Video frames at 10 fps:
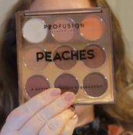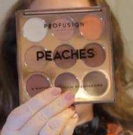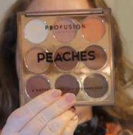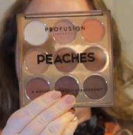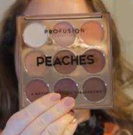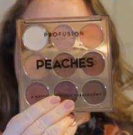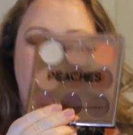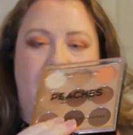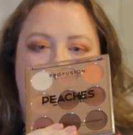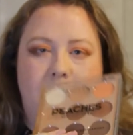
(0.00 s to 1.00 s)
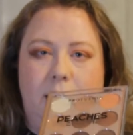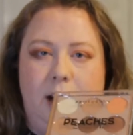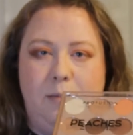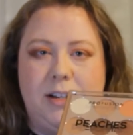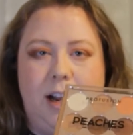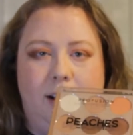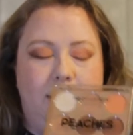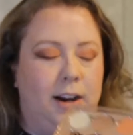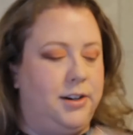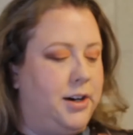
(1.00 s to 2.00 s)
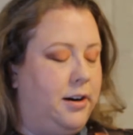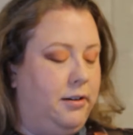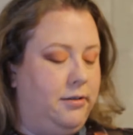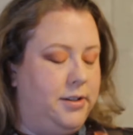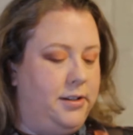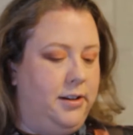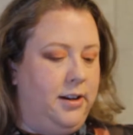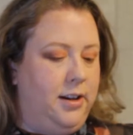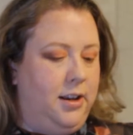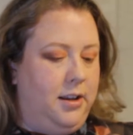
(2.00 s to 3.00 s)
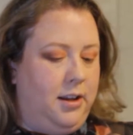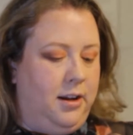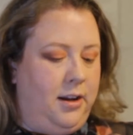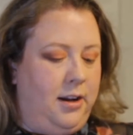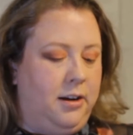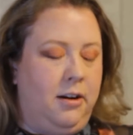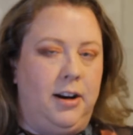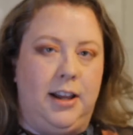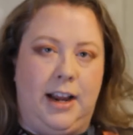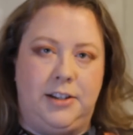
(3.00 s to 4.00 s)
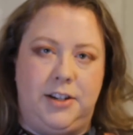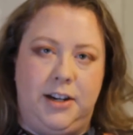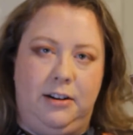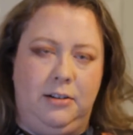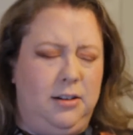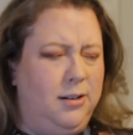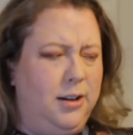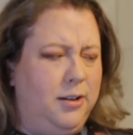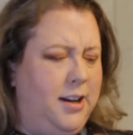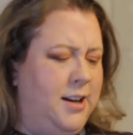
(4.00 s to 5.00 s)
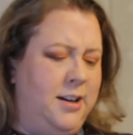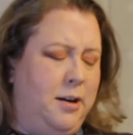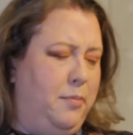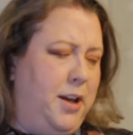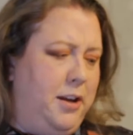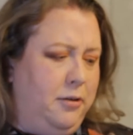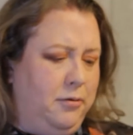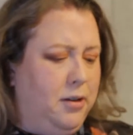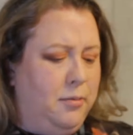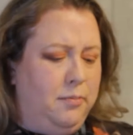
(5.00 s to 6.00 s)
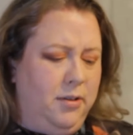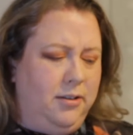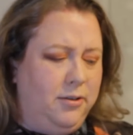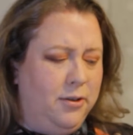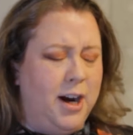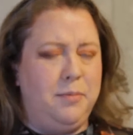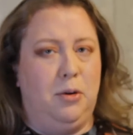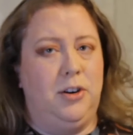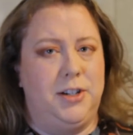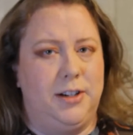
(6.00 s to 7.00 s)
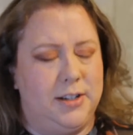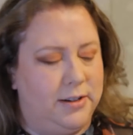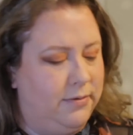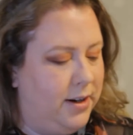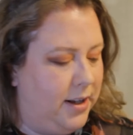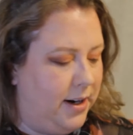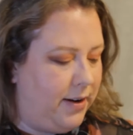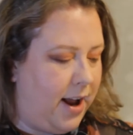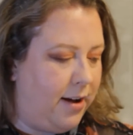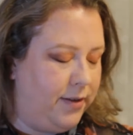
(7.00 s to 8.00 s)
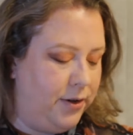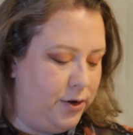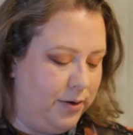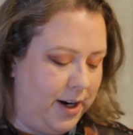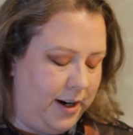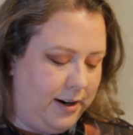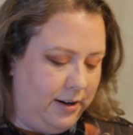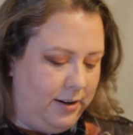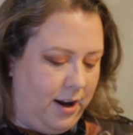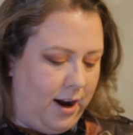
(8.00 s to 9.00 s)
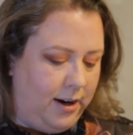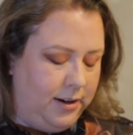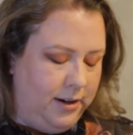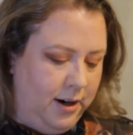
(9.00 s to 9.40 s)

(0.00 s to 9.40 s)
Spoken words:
9 matte and metallic eyeshadows. I got it last year. It ended up being a great purchase. I really have enjoyed it a lot.